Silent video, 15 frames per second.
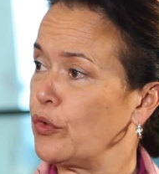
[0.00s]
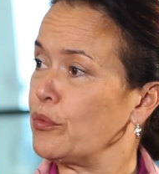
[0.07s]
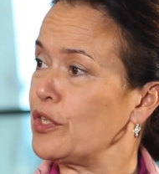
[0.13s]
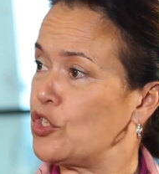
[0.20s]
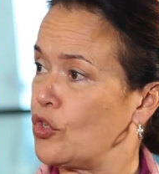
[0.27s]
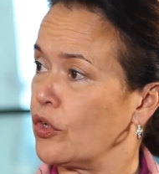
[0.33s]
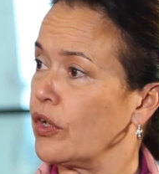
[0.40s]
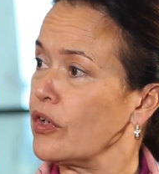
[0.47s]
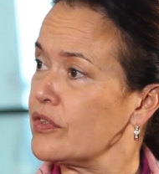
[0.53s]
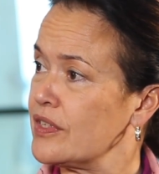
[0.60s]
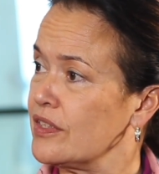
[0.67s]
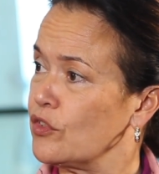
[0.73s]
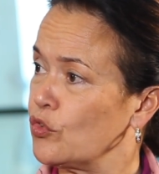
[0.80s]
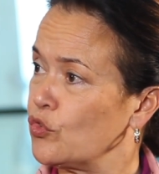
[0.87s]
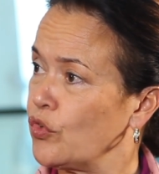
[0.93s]
which occurred
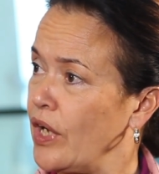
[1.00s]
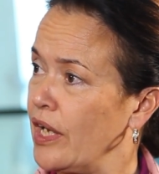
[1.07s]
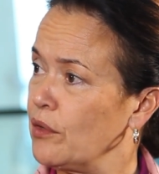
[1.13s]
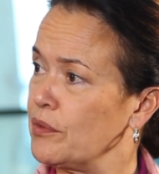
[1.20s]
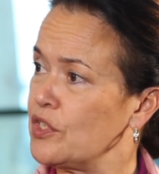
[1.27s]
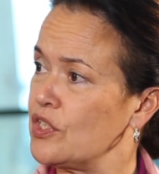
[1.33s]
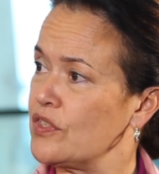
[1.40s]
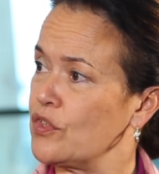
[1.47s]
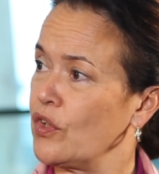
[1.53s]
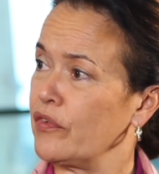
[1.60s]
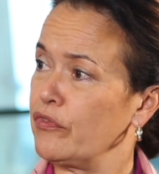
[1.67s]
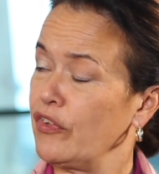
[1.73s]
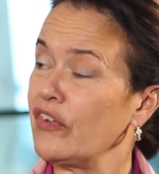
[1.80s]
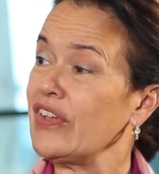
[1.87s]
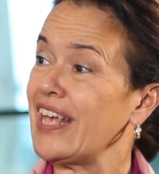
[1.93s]
in the trial, which is a
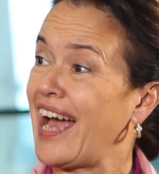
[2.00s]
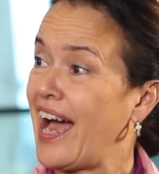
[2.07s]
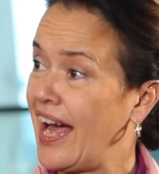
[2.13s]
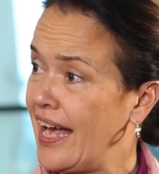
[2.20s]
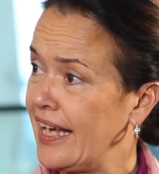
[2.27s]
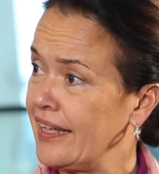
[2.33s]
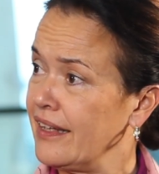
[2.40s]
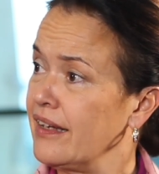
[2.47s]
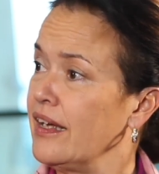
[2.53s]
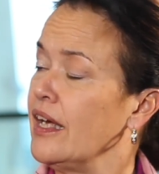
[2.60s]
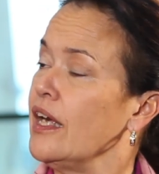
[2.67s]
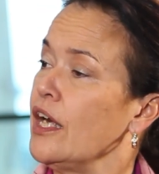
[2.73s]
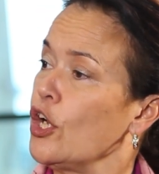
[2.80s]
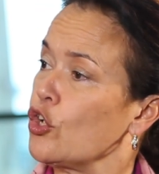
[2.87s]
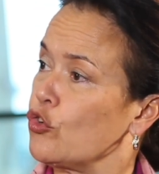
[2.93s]
very high
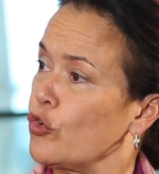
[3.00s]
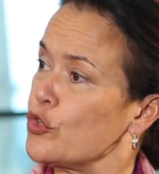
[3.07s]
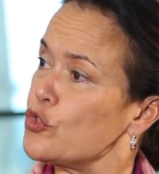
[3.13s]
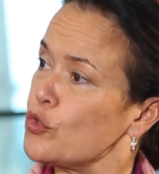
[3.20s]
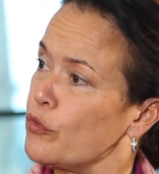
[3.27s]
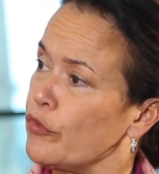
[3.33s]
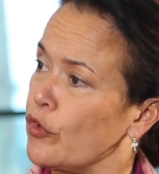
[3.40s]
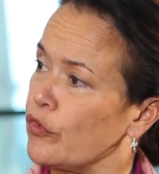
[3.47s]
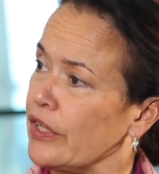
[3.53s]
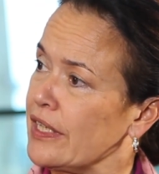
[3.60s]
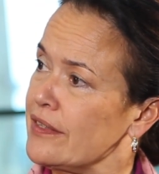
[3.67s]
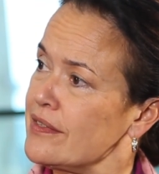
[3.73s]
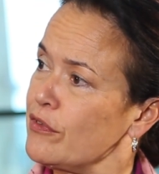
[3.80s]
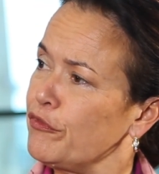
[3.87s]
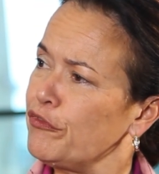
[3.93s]
crossover
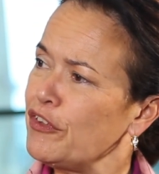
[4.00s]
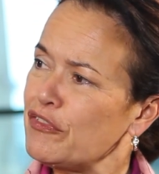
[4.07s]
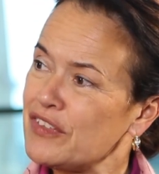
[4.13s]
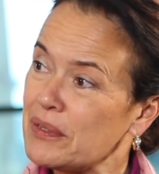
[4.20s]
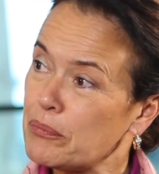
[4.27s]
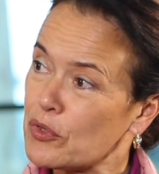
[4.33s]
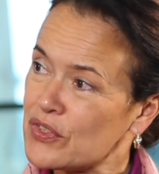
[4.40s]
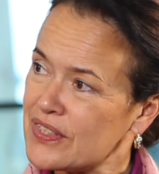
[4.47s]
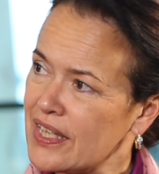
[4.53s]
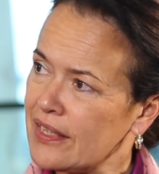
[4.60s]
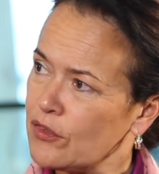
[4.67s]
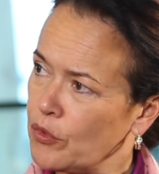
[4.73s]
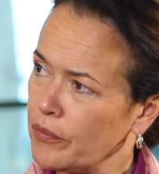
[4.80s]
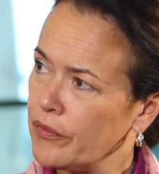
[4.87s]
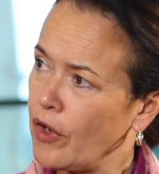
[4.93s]
rate.
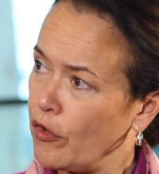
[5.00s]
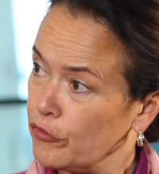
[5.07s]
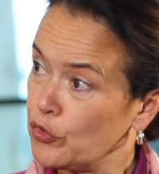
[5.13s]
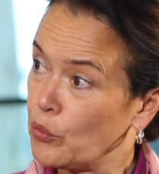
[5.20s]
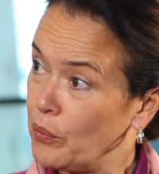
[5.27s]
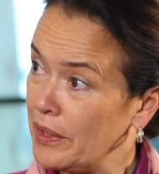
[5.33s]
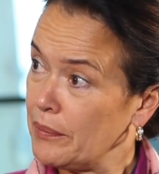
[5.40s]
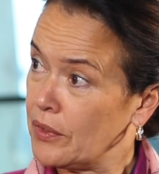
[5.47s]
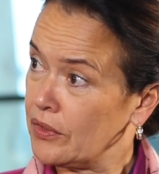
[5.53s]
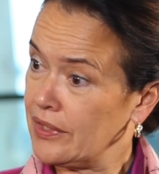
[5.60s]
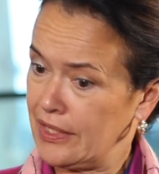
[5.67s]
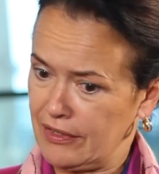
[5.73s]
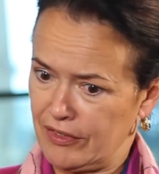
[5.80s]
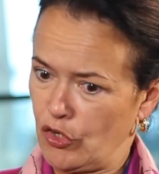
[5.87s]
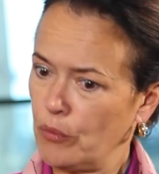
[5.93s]
50% of the
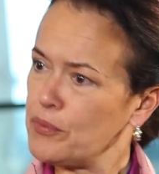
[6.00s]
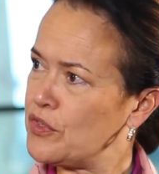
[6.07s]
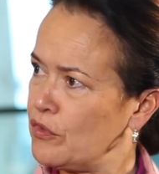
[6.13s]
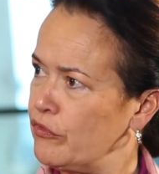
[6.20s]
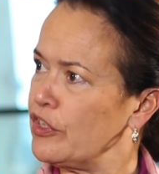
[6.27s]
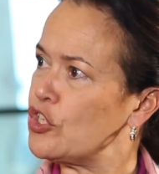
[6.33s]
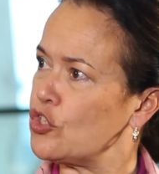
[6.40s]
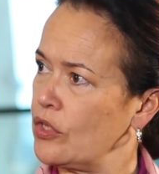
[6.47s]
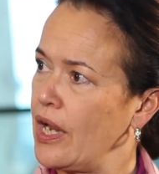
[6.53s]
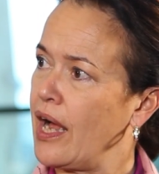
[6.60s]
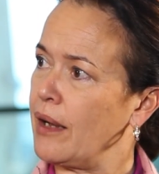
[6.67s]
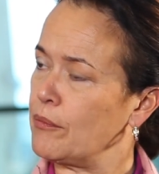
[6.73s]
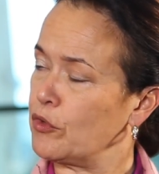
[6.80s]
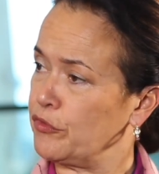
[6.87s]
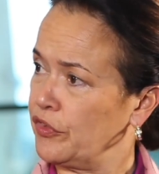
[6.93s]
women in the observation
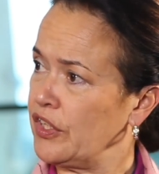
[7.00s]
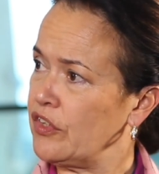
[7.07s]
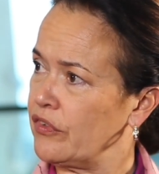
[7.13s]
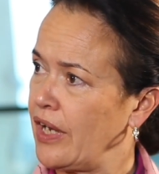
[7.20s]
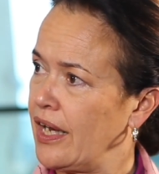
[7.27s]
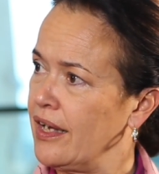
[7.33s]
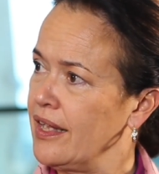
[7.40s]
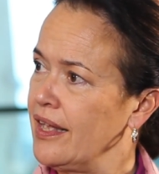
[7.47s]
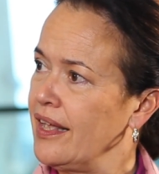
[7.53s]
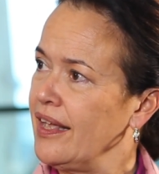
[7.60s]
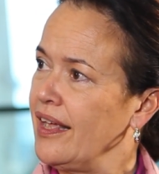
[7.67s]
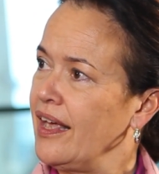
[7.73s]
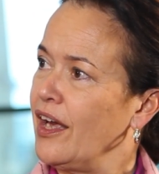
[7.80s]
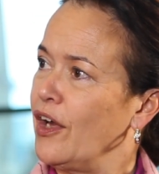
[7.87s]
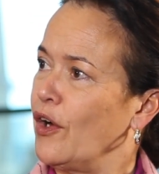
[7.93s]
arm of HERA
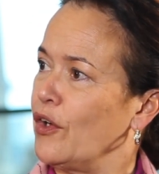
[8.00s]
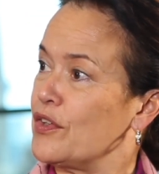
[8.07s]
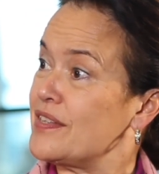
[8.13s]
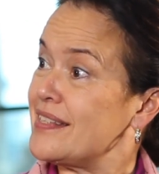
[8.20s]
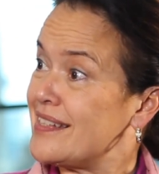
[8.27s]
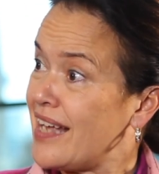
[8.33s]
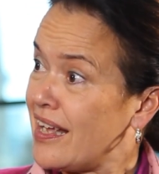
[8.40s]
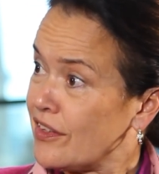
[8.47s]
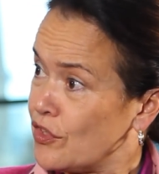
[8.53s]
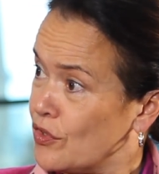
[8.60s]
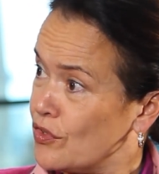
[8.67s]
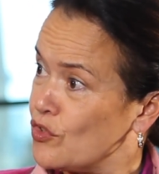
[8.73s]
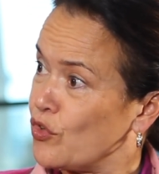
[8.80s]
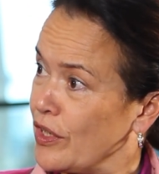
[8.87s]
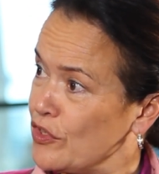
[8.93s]
uh,
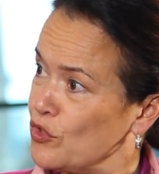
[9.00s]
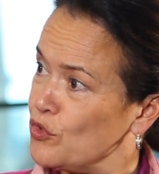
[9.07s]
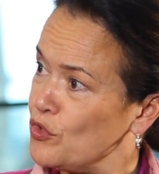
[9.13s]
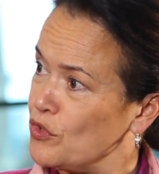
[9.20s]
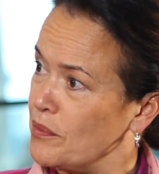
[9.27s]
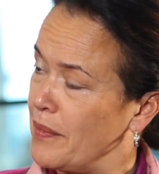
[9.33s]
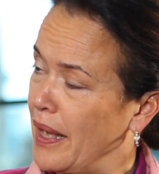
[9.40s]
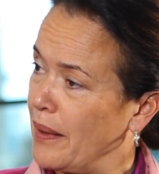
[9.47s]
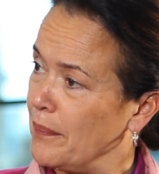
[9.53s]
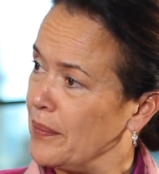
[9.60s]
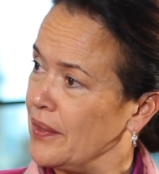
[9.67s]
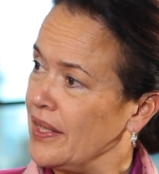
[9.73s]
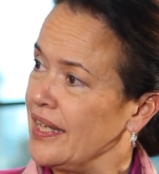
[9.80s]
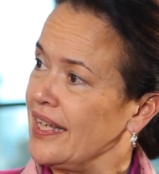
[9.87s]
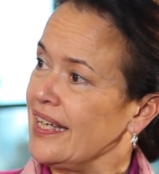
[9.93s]
started trastuzumab
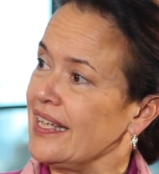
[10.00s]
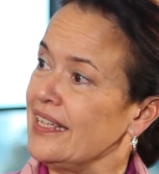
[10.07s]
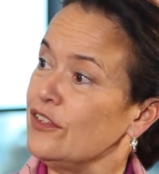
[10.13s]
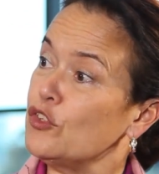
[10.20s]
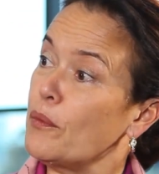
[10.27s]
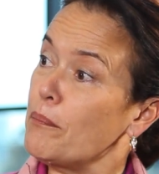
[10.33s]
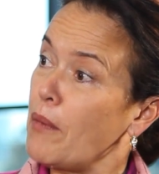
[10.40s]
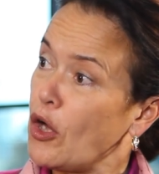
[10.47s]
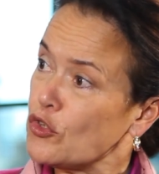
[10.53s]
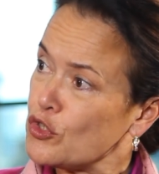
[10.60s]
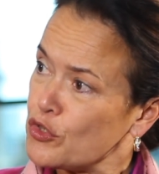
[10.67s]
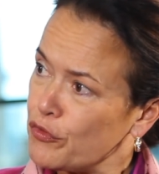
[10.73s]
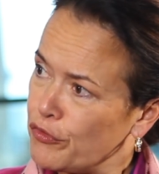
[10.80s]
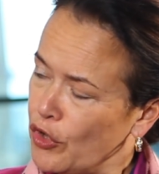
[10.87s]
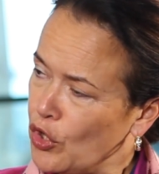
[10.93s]
in the
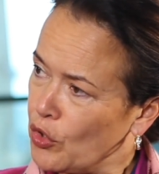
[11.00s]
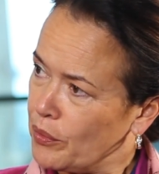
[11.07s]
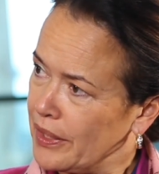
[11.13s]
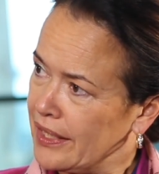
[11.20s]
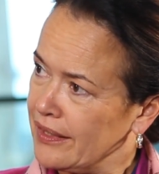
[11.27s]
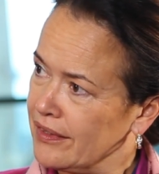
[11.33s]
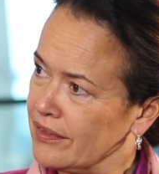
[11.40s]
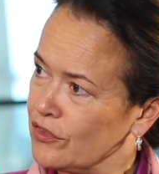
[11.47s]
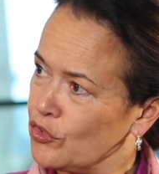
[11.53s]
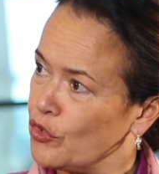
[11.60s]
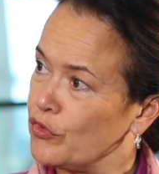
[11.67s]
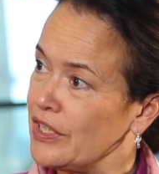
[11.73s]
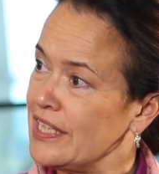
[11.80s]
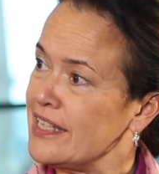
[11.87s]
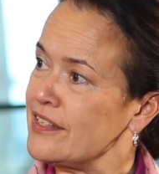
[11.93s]
months following
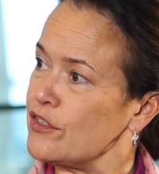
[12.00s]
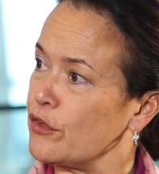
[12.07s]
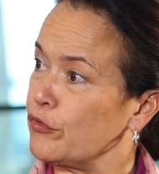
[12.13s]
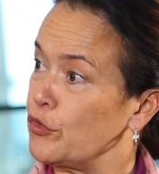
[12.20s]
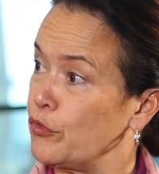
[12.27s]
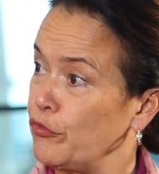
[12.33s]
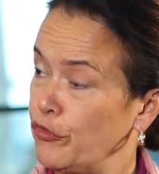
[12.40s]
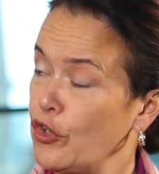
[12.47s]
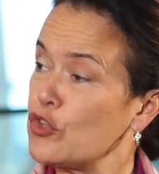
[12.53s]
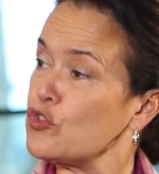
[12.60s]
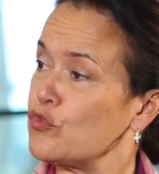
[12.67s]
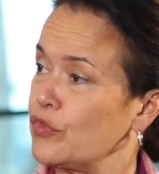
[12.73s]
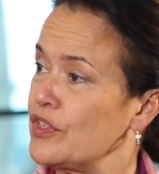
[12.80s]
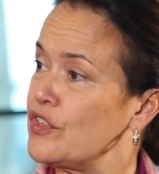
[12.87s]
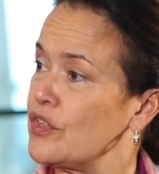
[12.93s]
the release of the
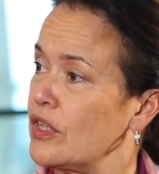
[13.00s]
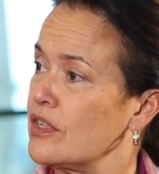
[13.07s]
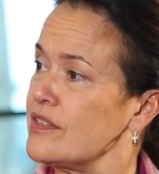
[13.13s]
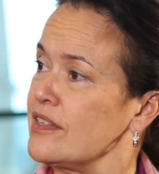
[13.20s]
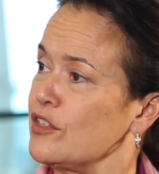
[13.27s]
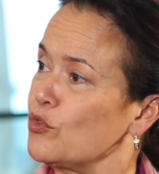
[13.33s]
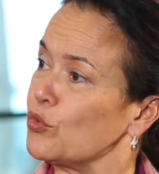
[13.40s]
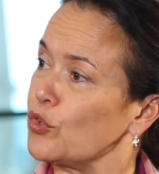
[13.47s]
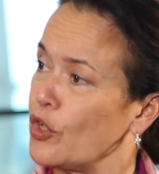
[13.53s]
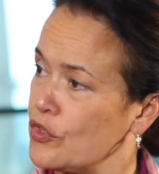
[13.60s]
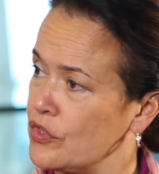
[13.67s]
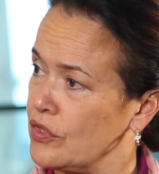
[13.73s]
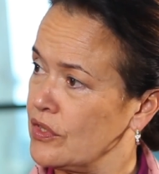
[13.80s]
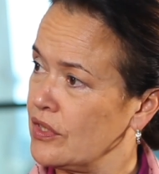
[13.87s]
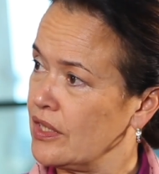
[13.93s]
first results in
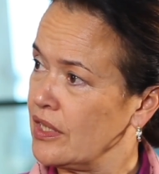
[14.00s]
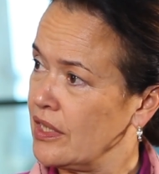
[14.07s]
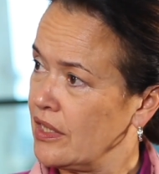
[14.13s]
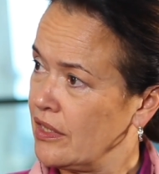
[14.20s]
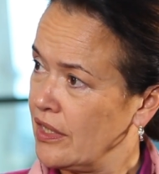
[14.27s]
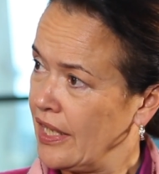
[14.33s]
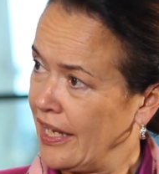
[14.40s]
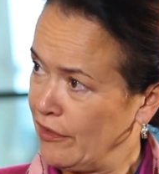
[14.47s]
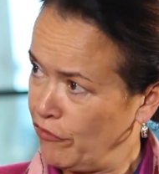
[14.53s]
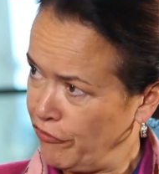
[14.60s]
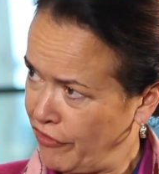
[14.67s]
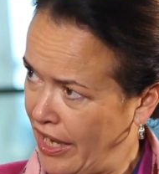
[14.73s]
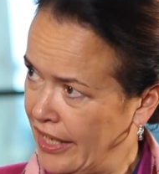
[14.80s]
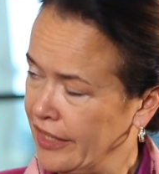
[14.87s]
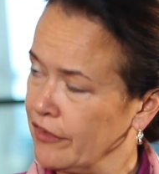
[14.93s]

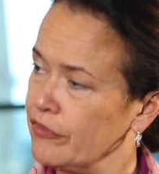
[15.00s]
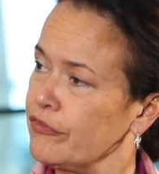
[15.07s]
2005.